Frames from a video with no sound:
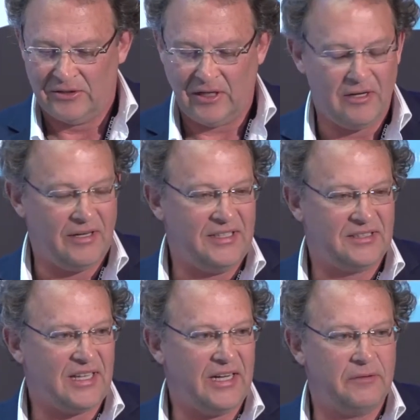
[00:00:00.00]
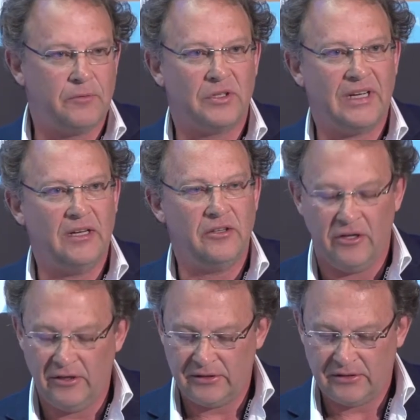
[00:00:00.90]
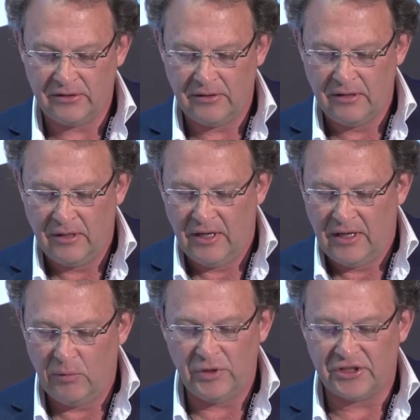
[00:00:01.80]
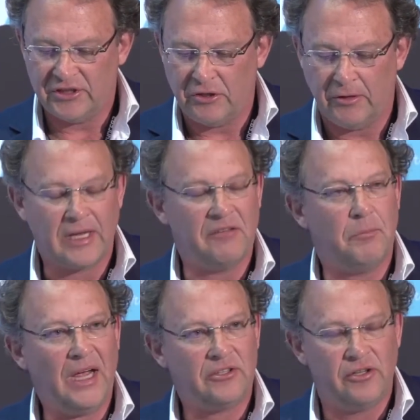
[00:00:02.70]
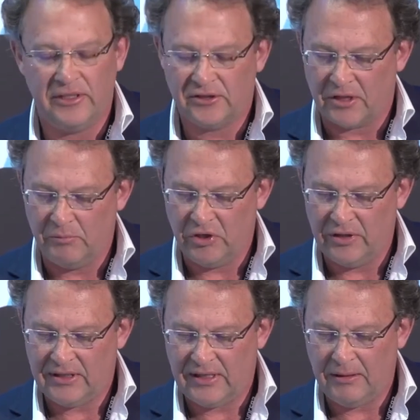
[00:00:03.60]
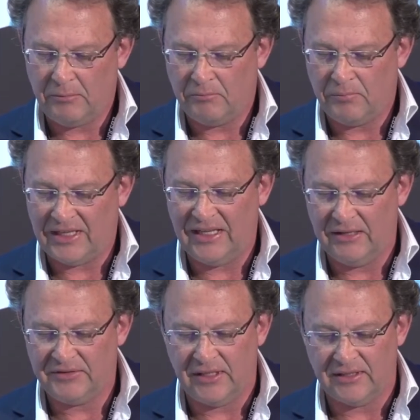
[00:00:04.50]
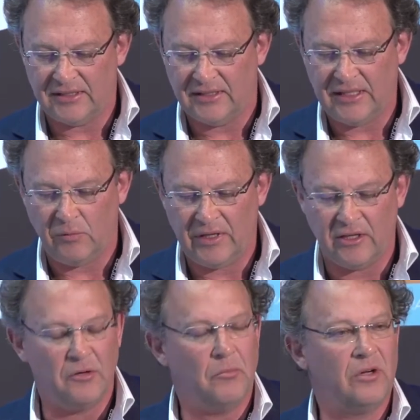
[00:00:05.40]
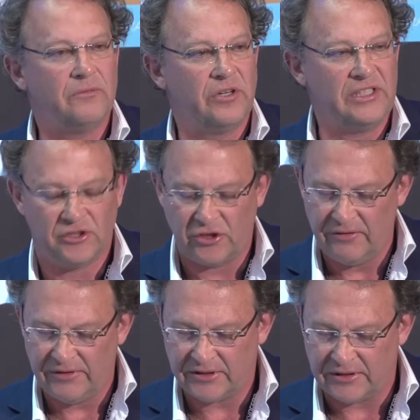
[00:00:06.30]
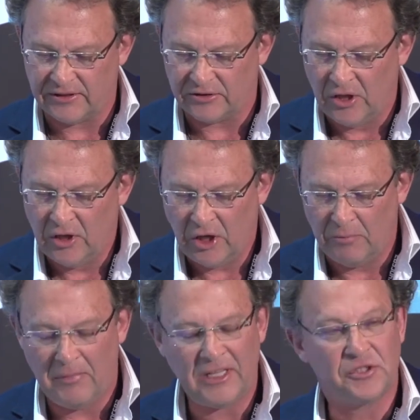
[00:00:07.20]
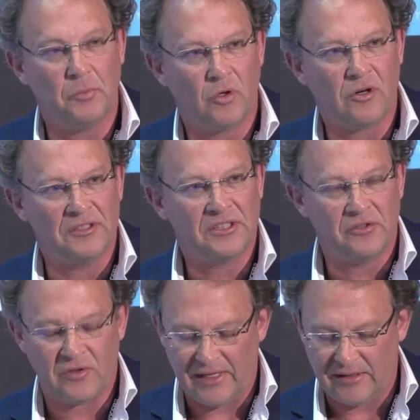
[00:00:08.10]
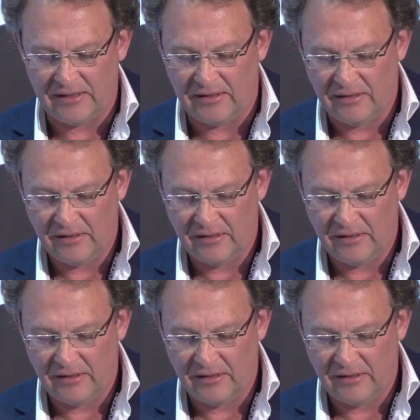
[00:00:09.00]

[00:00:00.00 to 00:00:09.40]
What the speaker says: So he studied for 10 years. He wishes to give back to his community, but he lives in a city where the demand for his services are much more concentrated.